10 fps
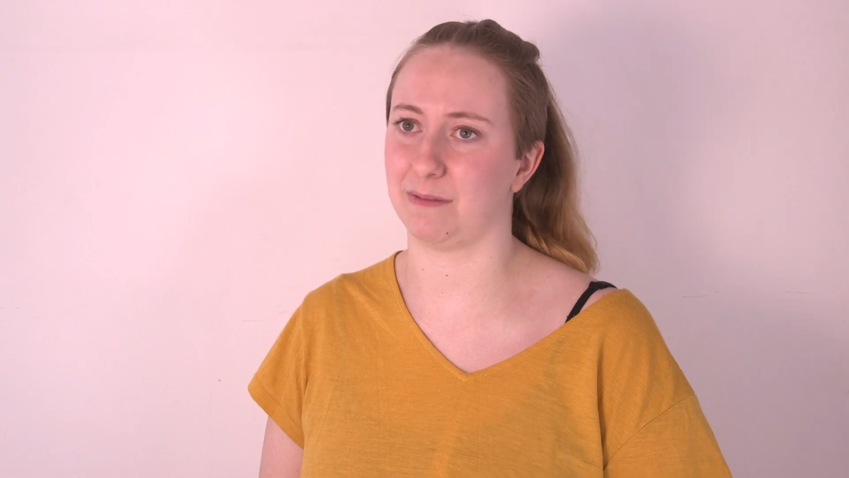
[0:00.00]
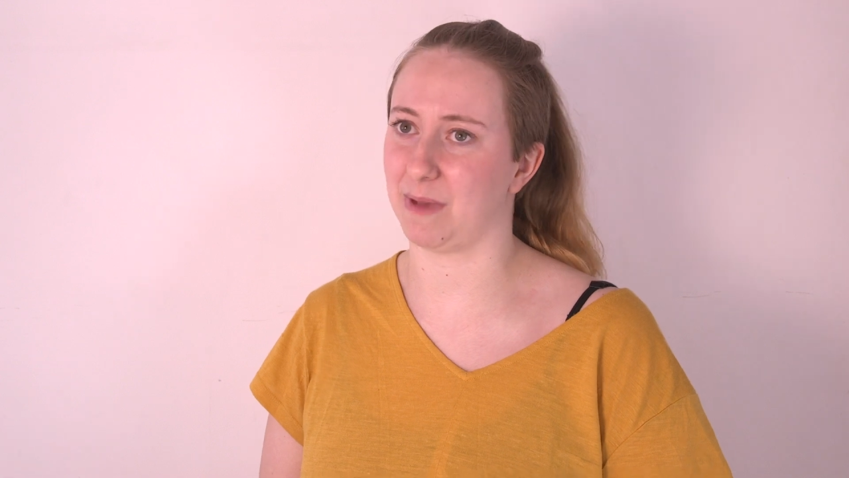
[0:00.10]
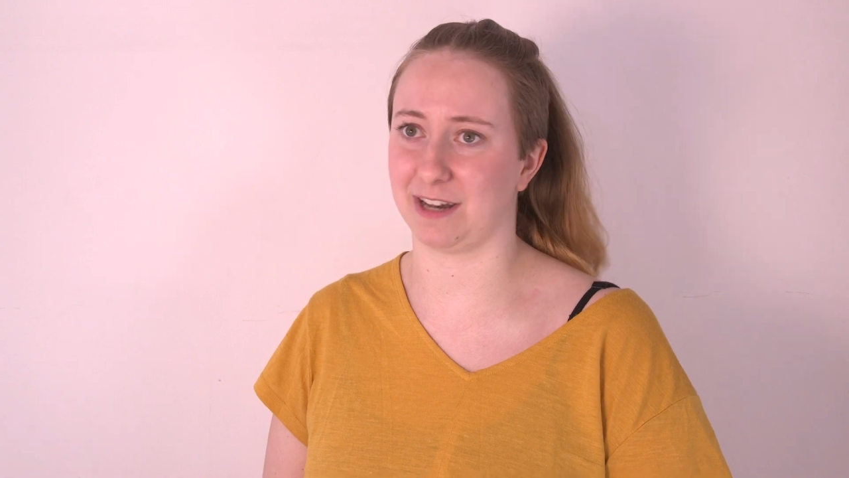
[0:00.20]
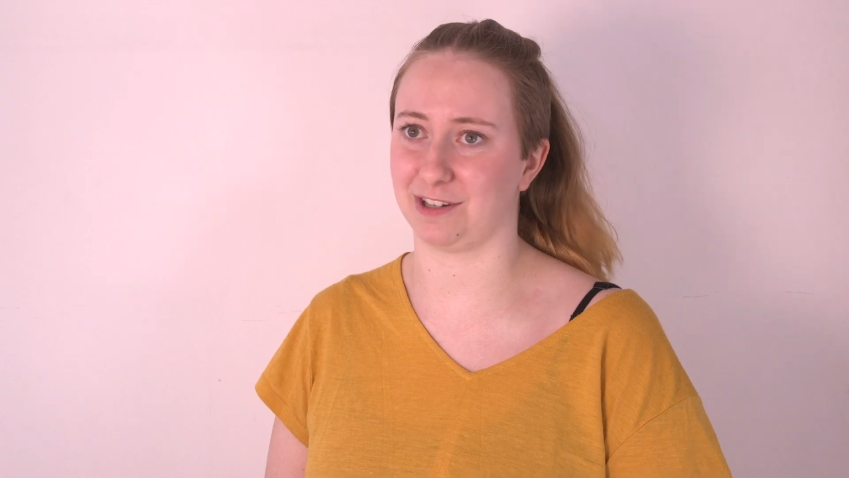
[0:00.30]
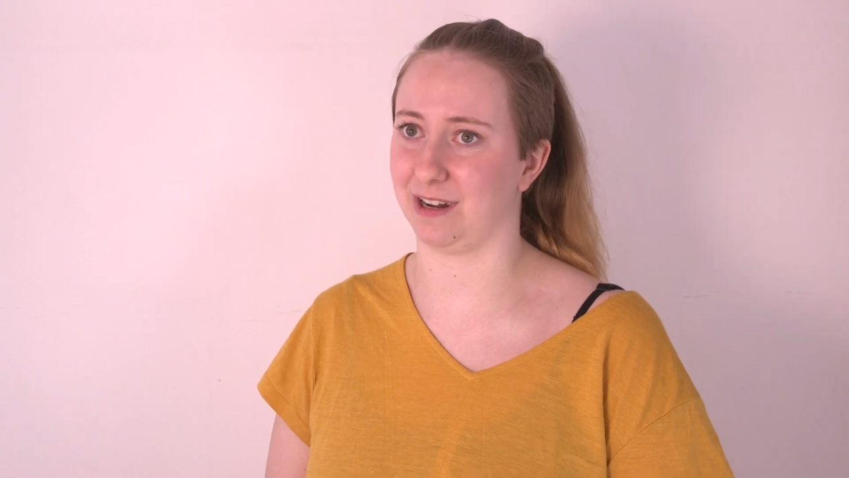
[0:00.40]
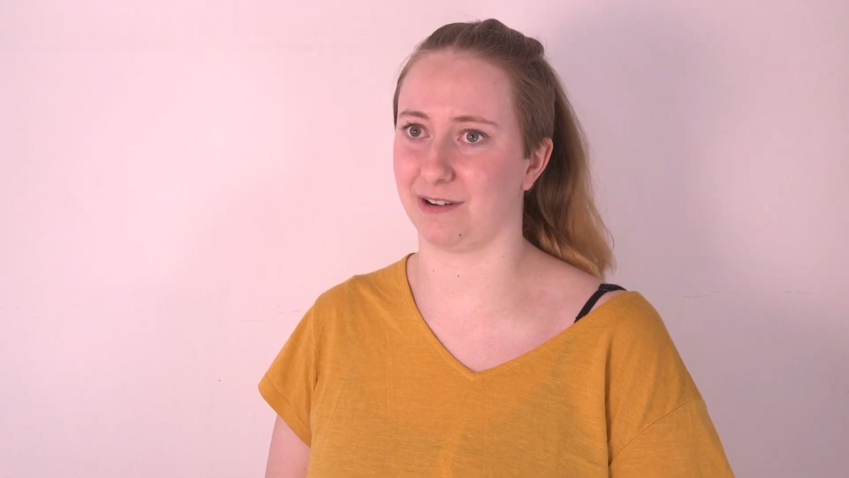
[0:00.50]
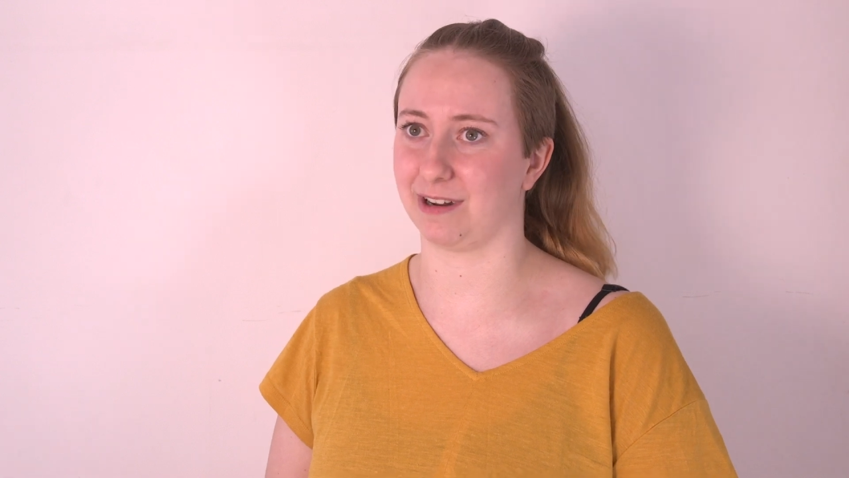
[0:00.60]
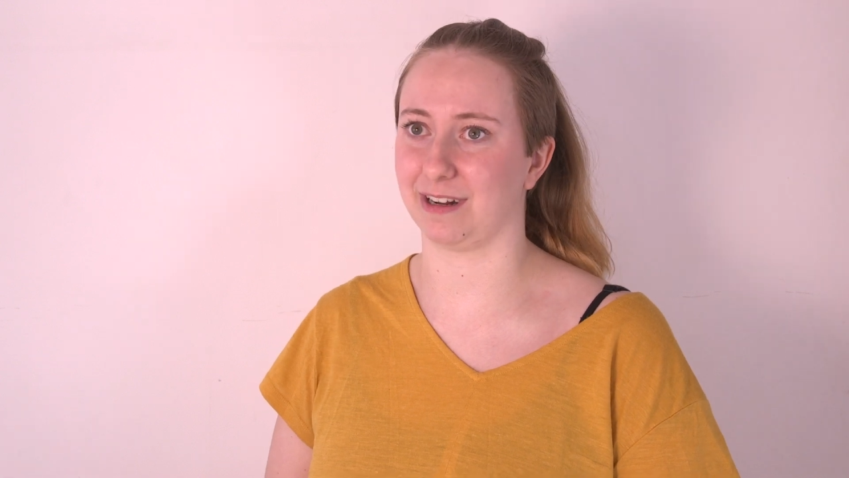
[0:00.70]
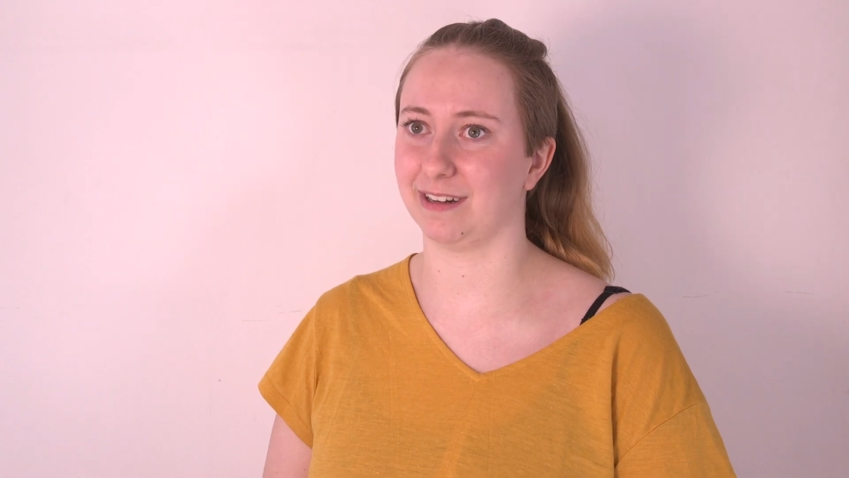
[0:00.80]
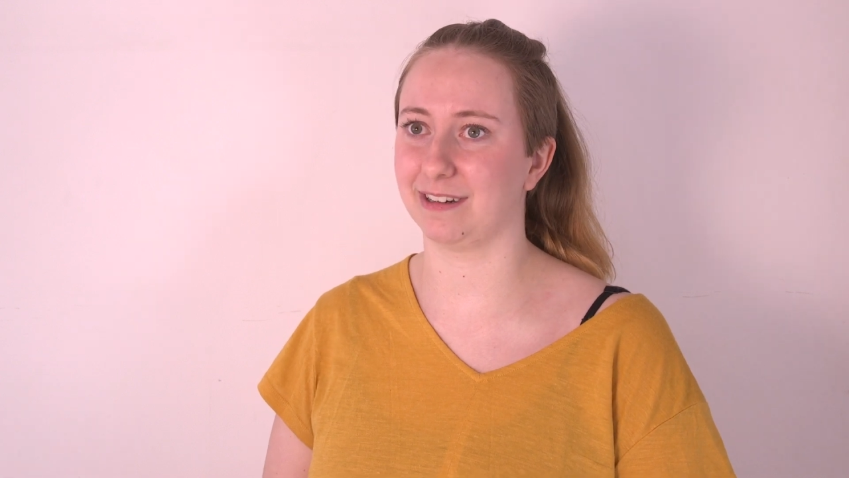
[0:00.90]

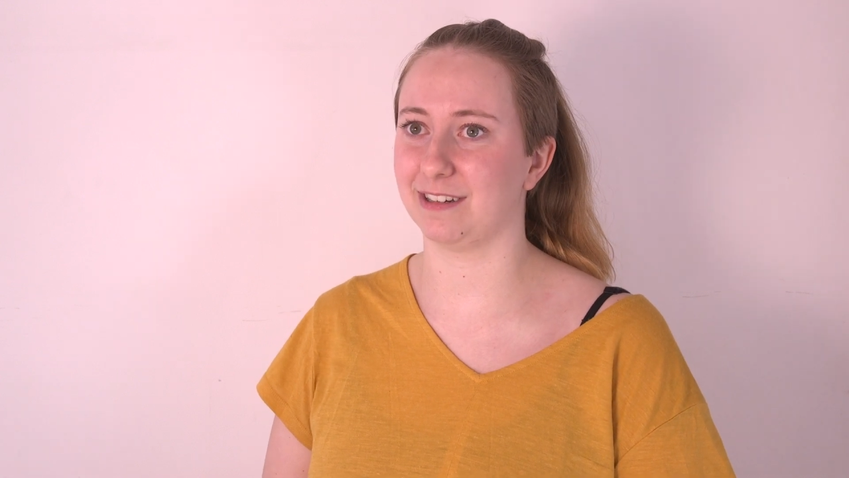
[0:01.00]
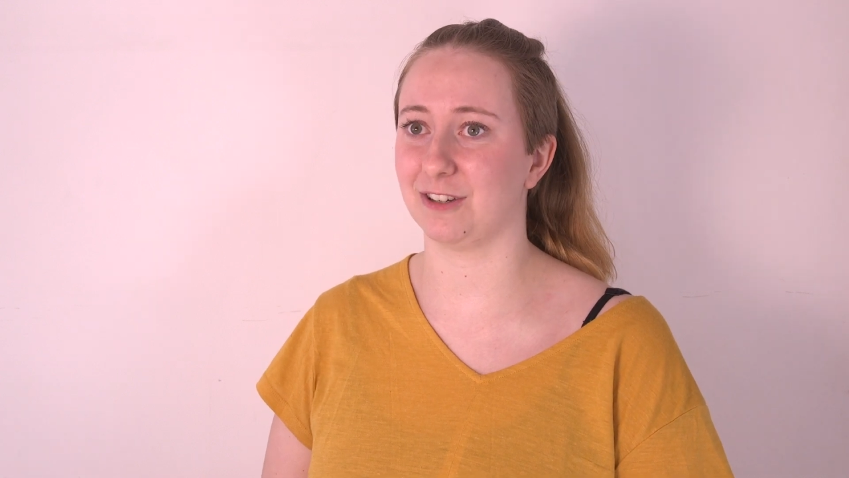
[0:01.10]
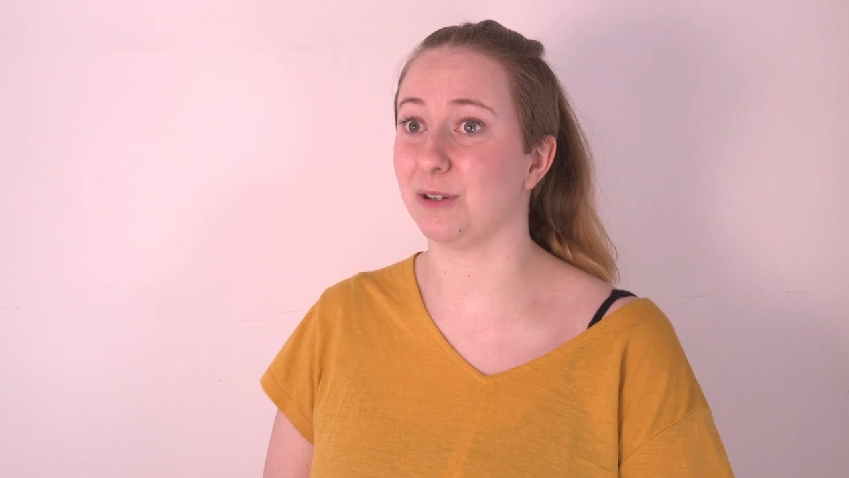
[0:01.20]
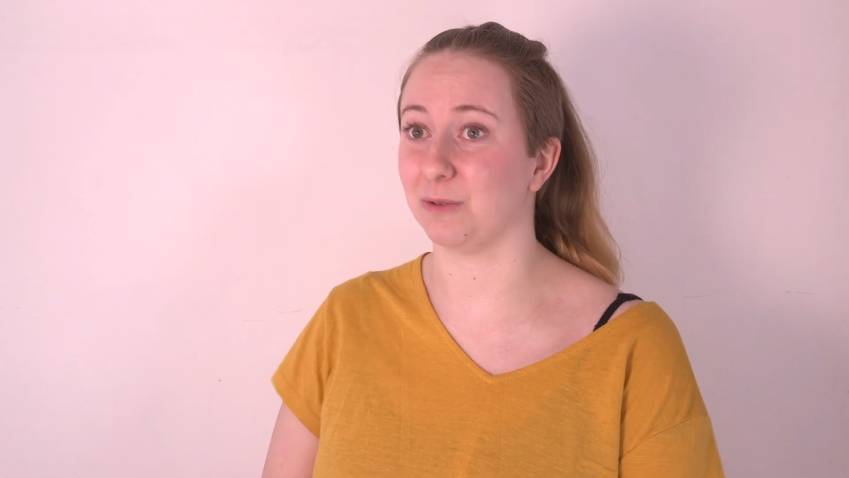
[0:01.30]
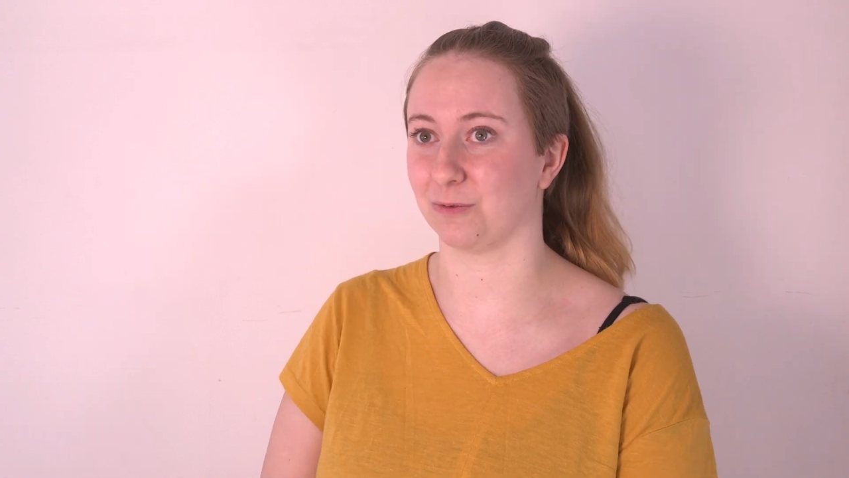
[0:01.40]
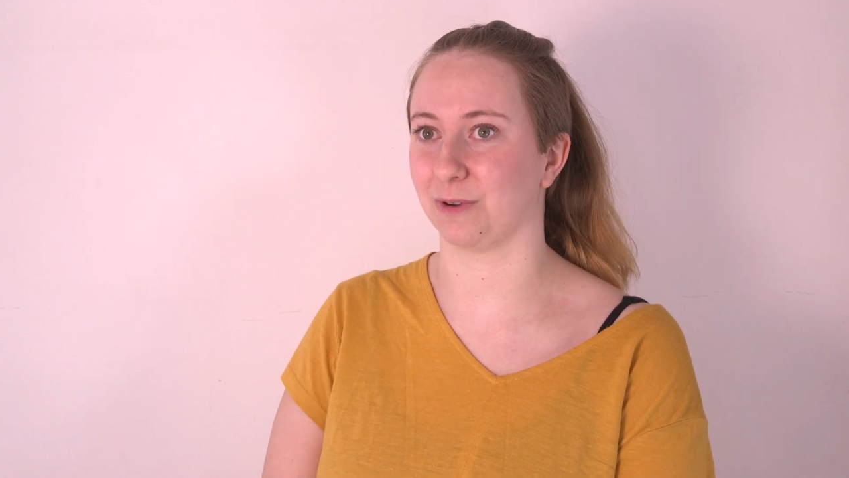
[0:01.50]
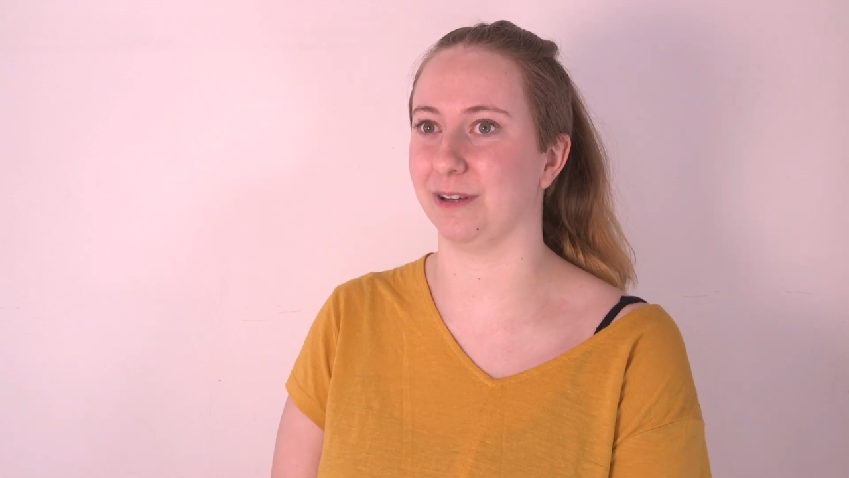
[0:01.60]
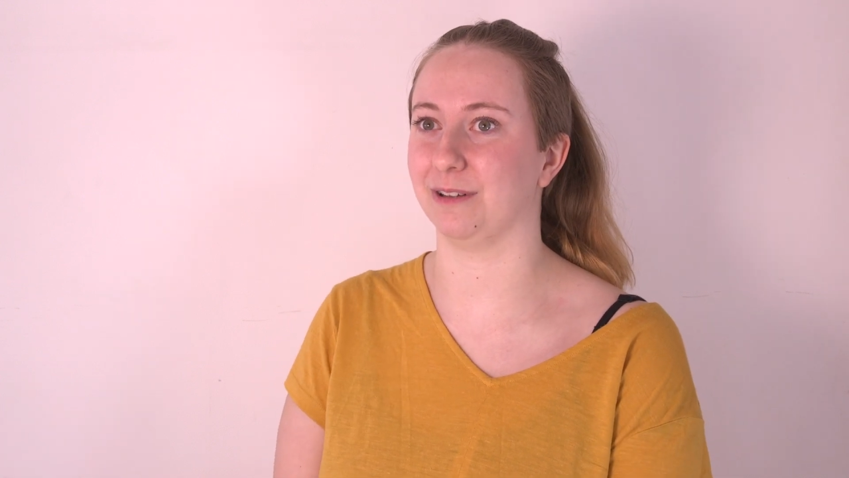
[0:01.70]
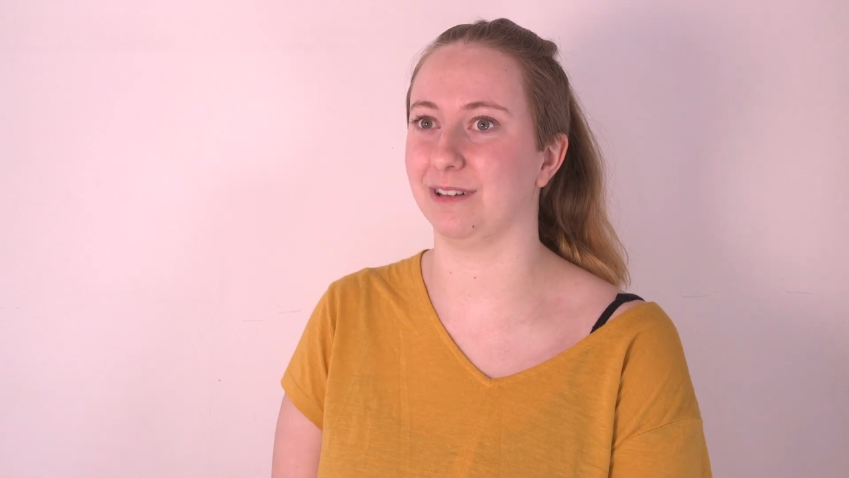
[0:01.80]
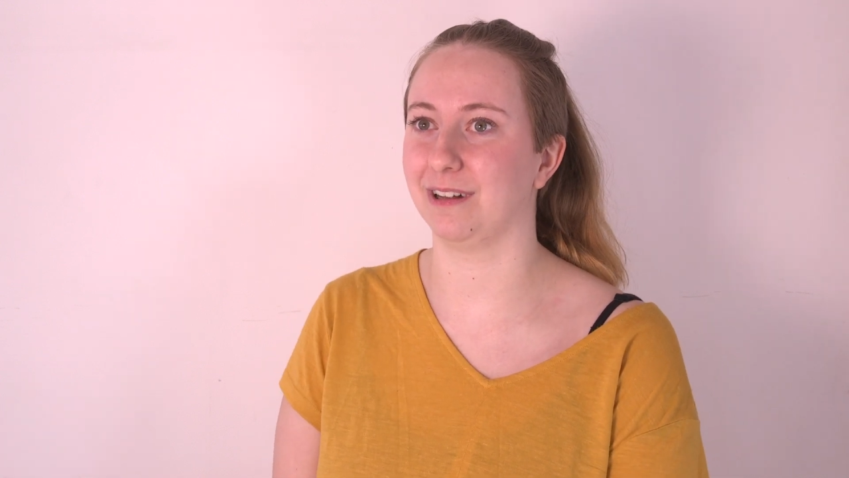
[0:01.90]
imaginary, she was
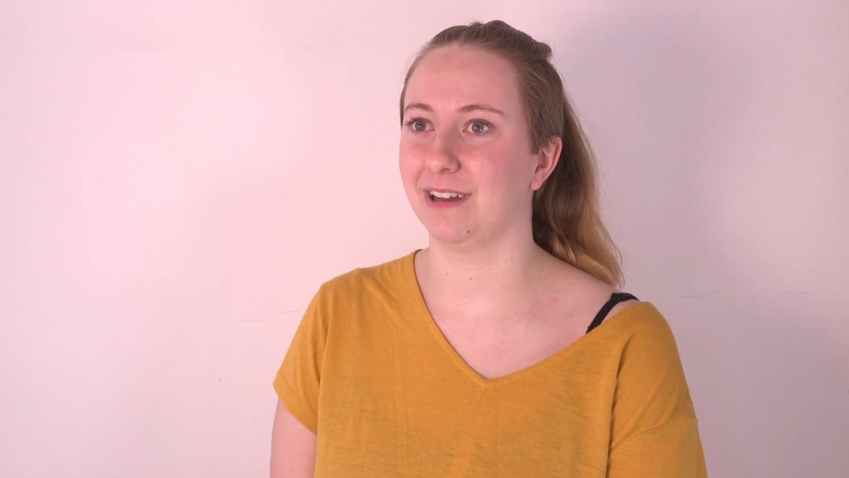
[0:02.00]
real,